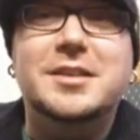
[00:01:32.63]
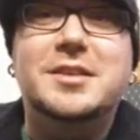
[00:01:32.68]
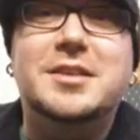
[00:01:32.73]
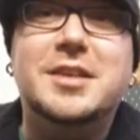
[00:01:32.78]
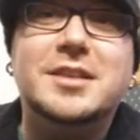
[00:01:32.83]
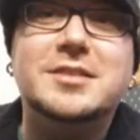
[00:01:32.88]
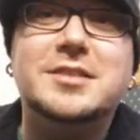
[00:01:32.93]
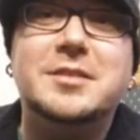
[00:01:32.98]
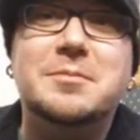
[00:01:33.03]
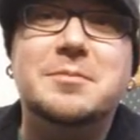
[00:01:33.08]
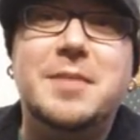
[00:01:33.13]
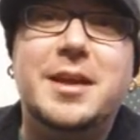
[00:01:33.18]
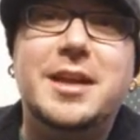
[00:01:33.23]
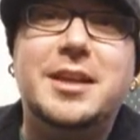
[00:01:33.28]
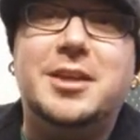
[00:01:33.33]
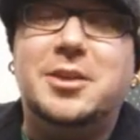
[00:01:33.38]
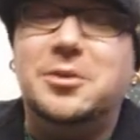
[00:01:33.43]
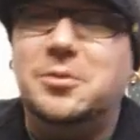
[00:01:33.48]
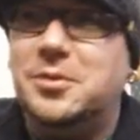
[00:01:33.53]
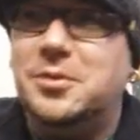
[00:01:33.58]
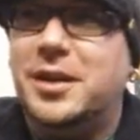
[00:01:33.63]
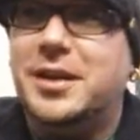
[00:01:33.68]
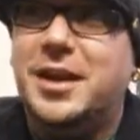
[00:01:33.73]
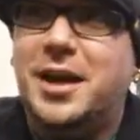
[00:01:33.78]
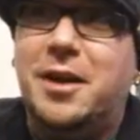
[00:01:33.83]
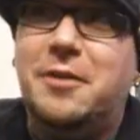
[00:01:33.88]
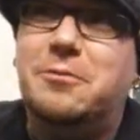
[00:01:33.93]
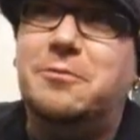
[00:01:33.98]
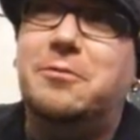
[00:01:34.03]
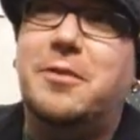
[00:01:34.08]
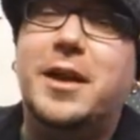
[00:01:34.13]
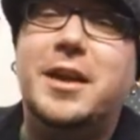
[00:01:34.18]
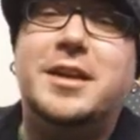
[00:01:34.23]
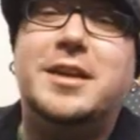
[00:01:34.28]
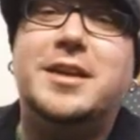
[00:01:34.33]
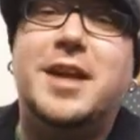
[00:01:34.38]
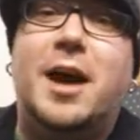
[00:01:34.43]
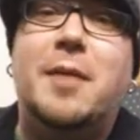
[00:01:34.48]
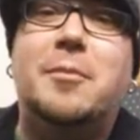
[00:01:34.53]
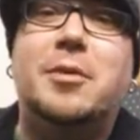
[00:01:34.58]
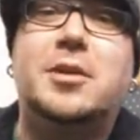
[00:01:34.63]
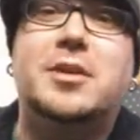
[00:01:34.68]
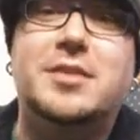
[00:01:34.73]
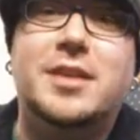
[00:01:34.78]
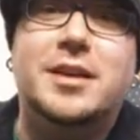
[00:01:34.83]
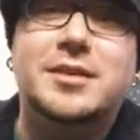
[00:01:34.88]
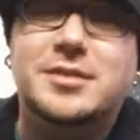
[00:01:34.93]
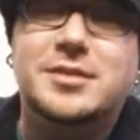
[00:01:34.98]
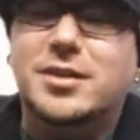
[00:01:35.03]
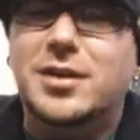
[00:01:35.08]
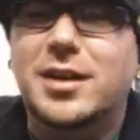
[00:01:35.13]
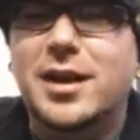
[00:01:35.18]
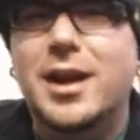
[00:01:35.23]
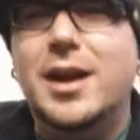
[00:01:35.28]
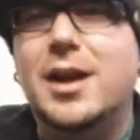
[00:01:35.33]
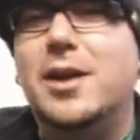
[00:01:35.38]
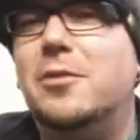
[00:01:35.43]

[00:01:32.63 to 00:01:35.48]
doesn't make you like a fake comic collector,